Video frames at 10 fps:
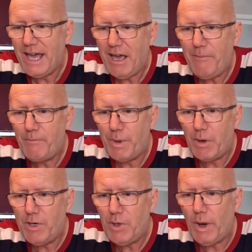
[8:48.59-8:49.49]
Hey, I'm
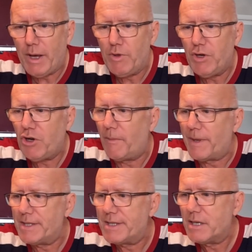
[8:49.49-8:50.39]
blown away with your
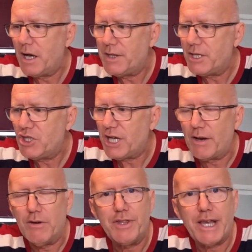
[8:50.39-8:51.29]
comments on this
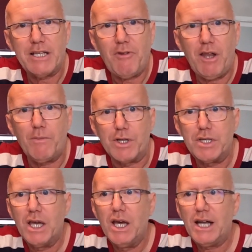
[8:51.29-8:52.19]
channel. Thanks very
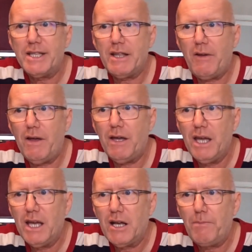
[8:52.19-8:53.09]
much. I did
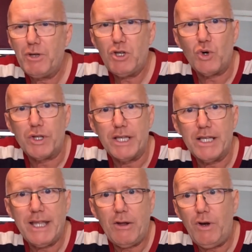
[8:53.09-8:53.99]
a couple of
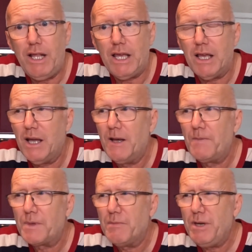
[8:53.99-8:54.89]
shorties and that really,
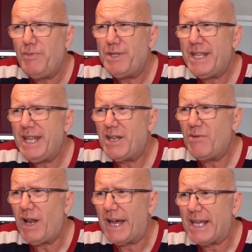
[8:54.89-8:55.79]
people said they
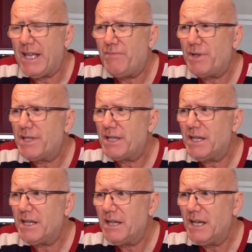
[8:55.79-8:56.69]
don't like it, but
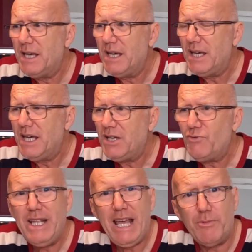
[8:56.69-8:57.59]

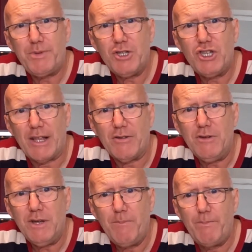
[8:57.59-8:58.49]
it really helps the
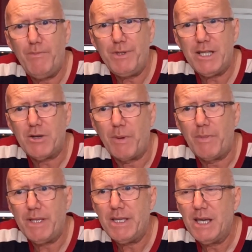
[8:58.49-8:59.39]
channel. It bumps it up a
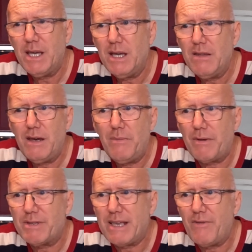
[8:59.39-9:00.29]
bit. There are
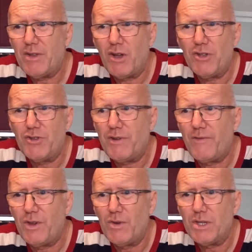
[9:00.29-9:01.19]
about
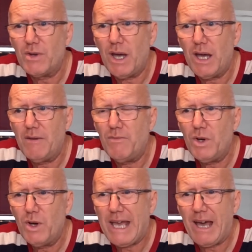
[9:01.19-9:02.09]
700 views.
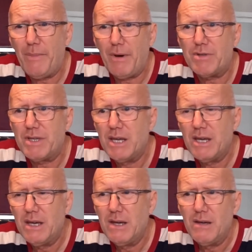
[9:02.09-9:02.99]
We get about
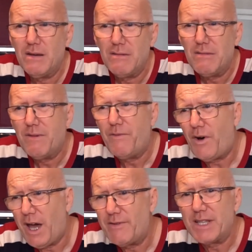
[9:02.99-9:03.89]

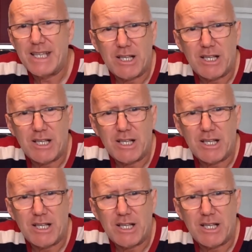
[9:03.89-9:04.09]
500 to